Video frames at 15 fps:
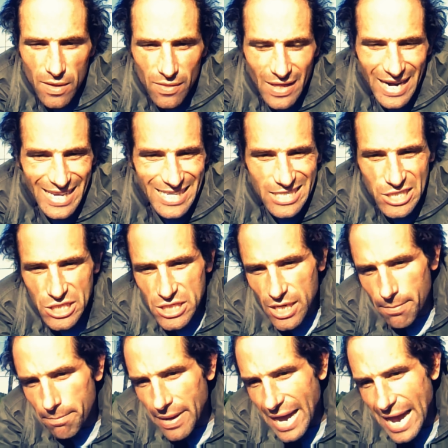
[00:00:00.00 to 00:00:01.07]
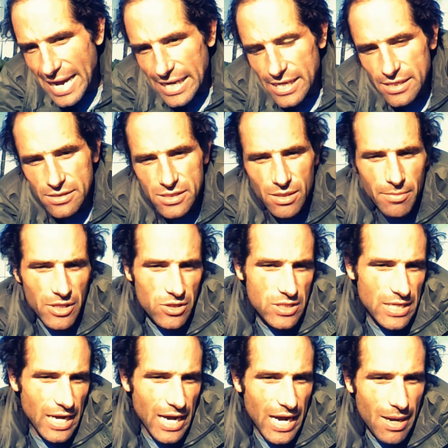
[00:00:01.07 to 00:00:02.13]
that I could just come back some other
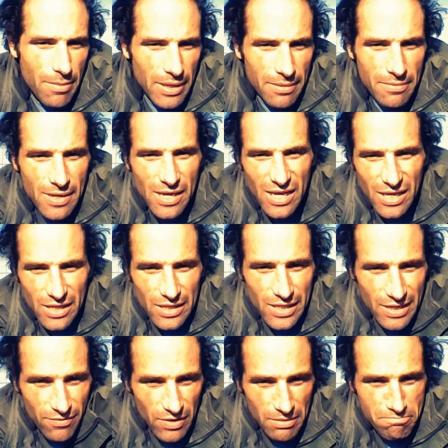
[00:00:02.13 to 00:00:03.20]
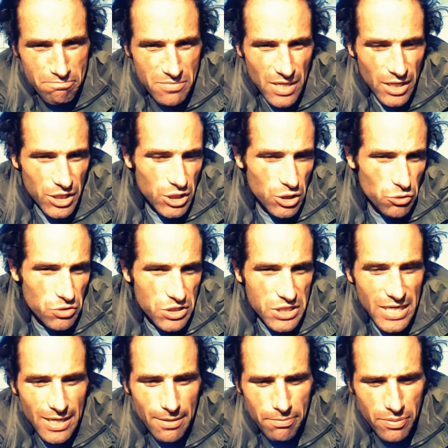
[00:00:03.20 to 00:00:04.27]
time and leave a huge
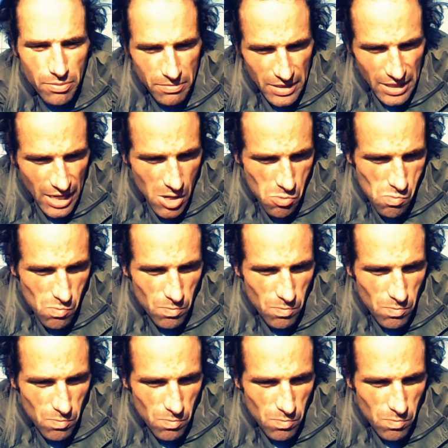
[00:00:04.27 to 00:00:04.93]
tip, you know,